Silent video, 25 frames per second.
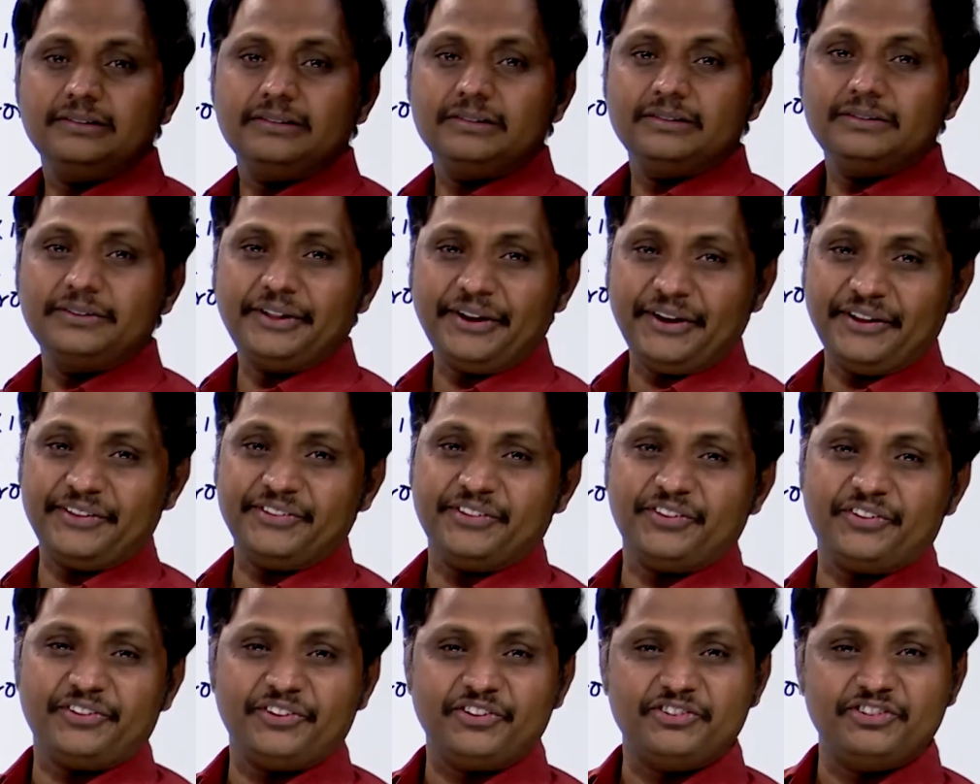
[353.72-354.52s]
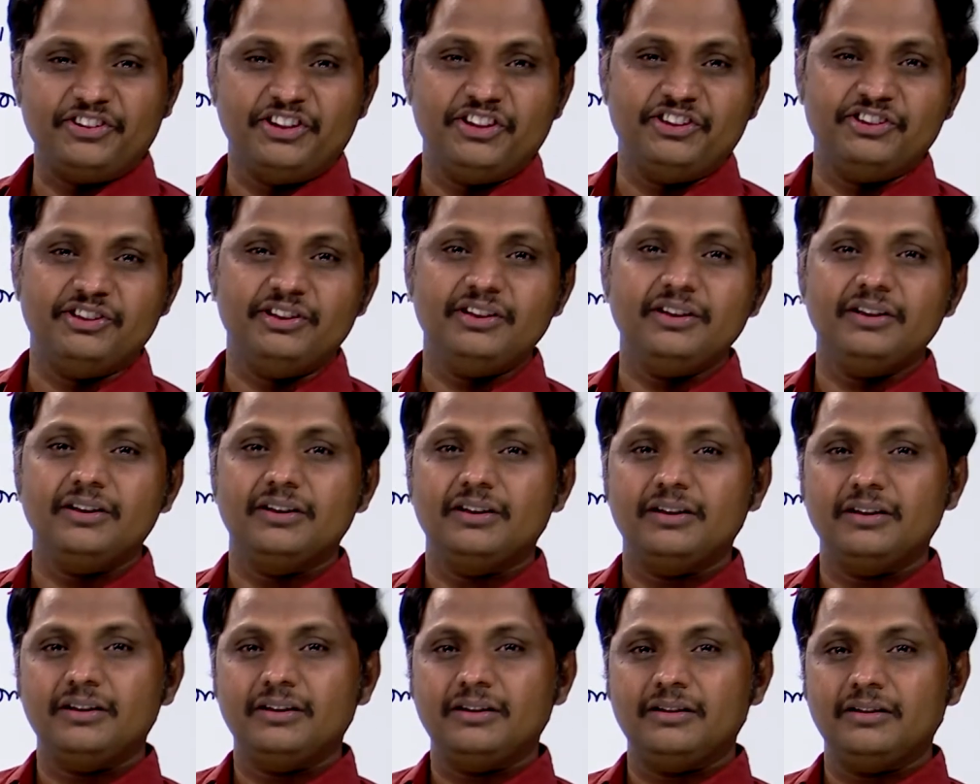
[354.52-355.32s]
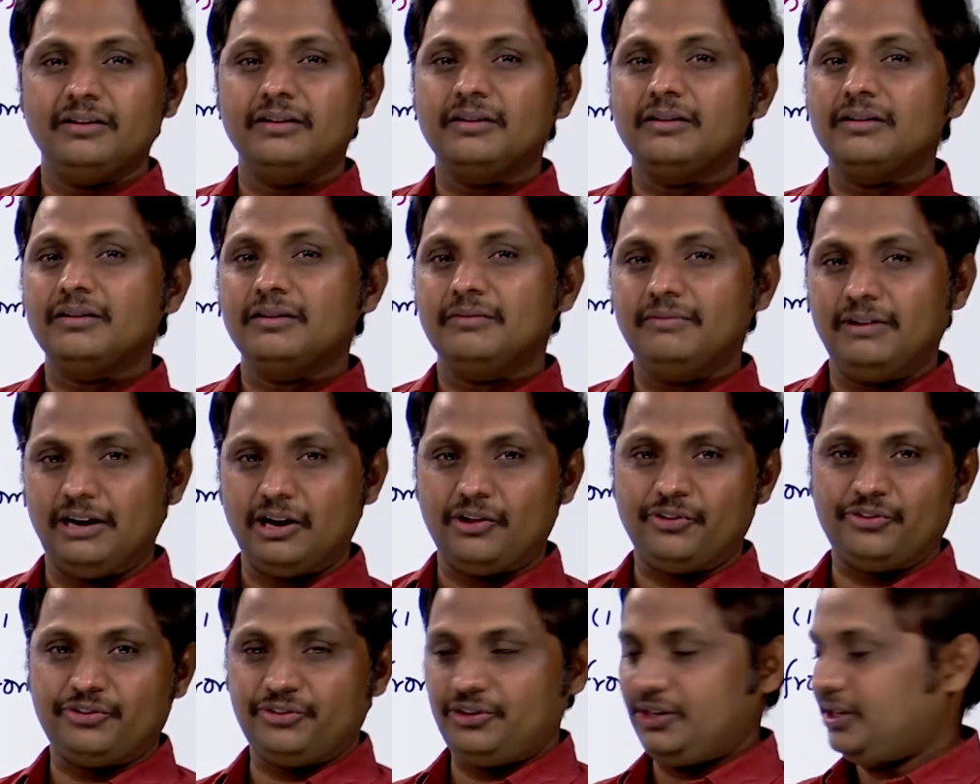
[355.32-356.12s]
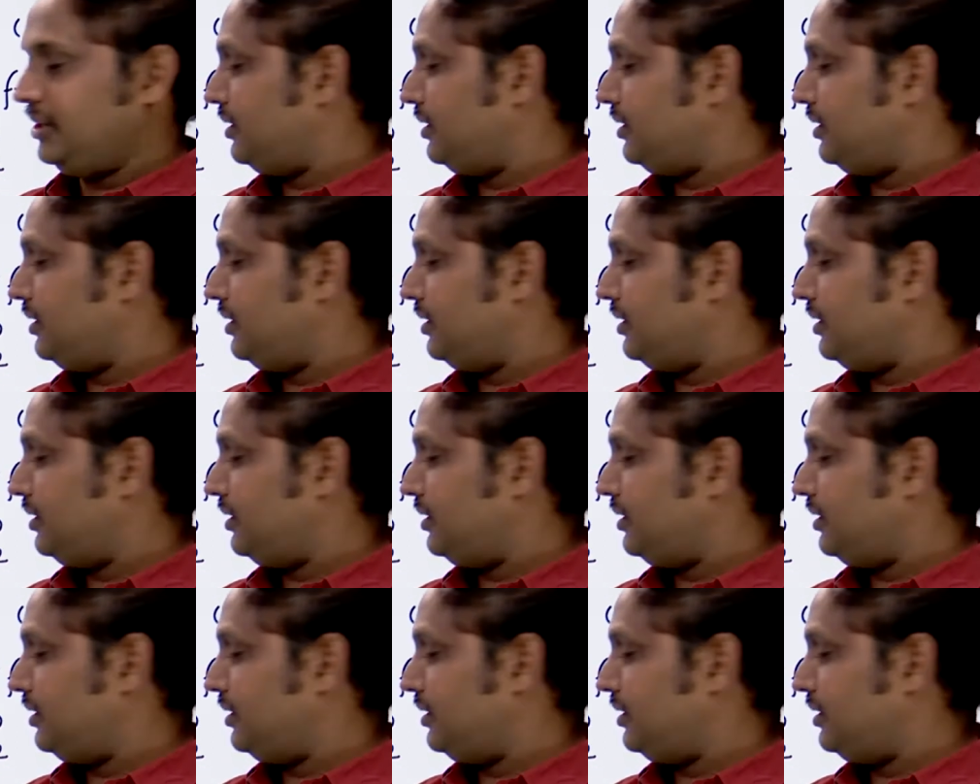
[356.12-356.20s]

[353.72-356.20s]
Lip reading: there exists a change in velocity.